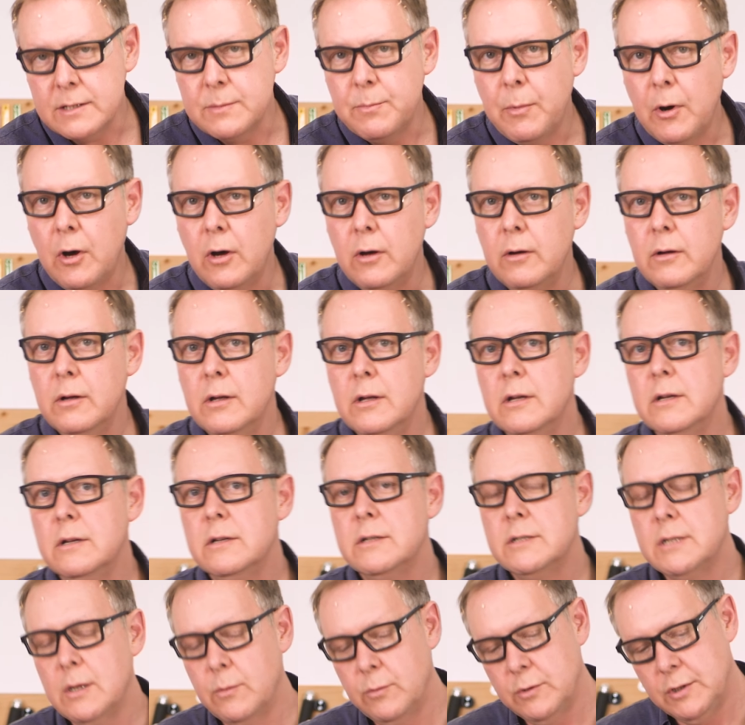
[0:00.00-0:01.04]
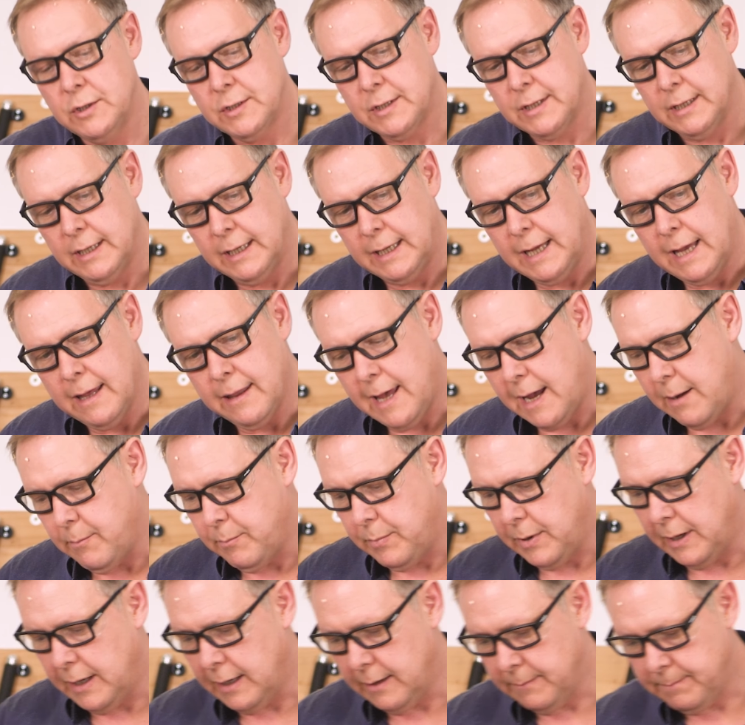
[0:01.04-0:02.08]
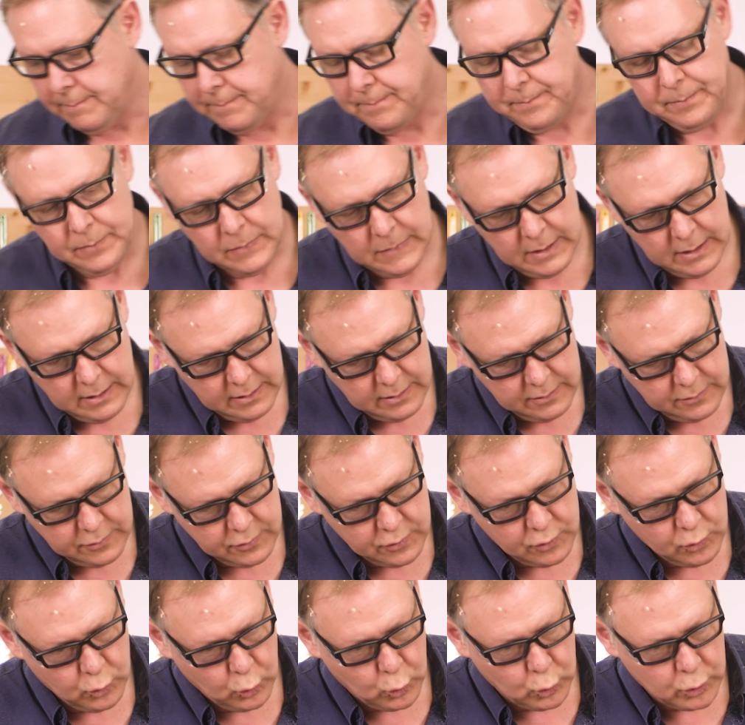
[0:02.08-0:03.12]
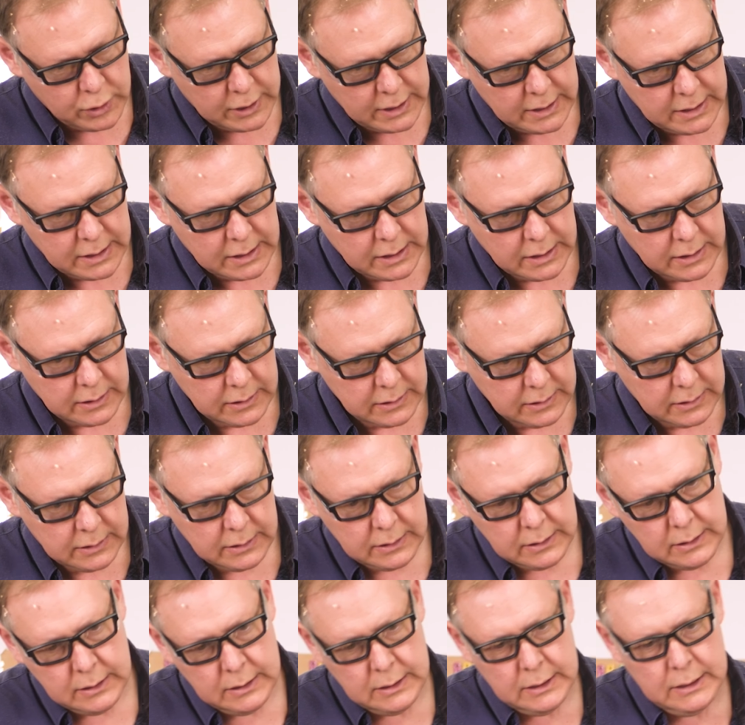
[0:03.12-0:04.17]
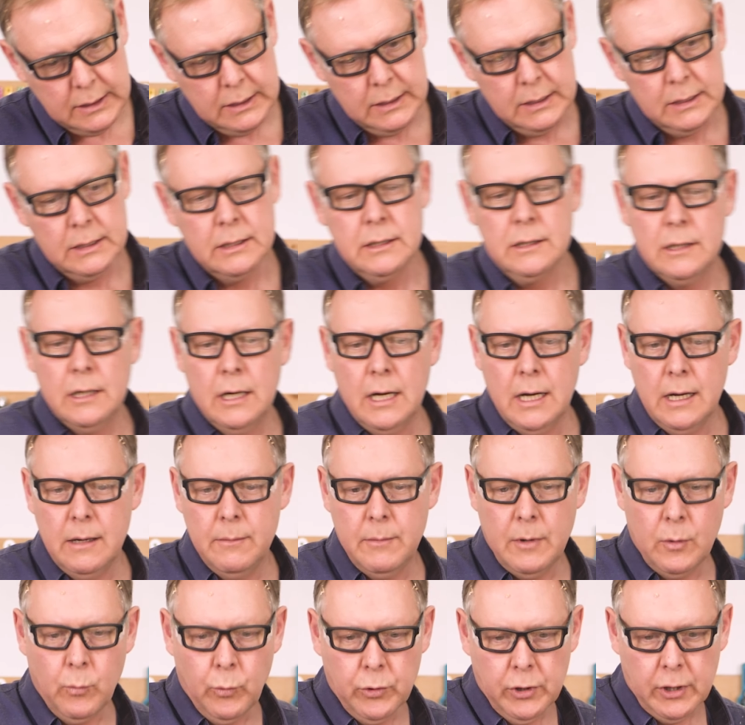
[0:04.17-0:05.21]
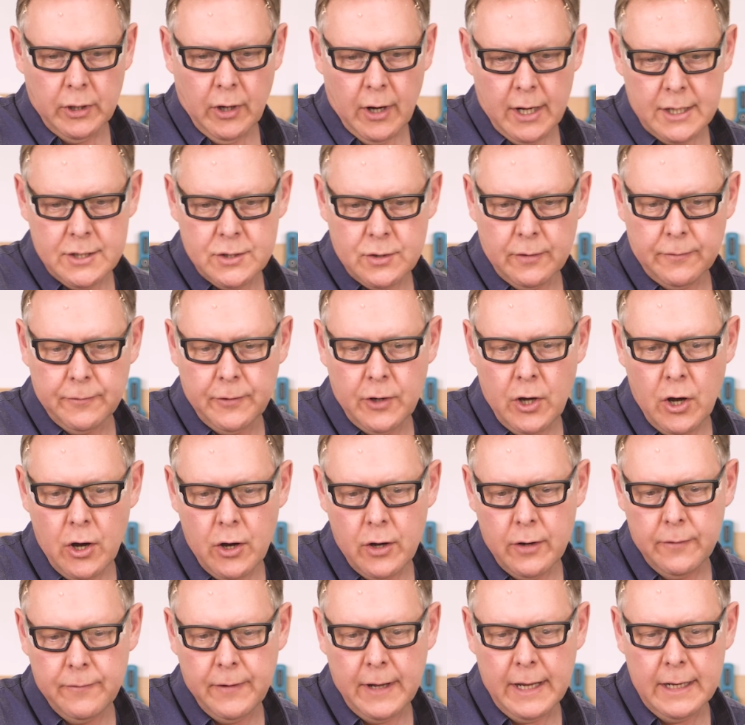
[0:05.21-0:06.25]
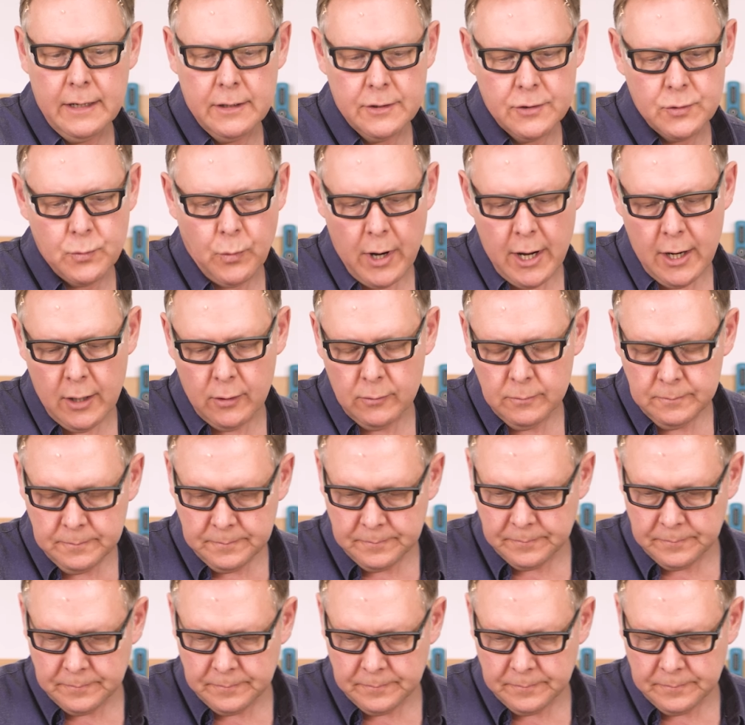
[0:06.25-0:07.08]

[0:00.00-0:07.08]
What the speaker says: spot, so we're just going to get that bit sorted. I want a nice sort of curve in as well.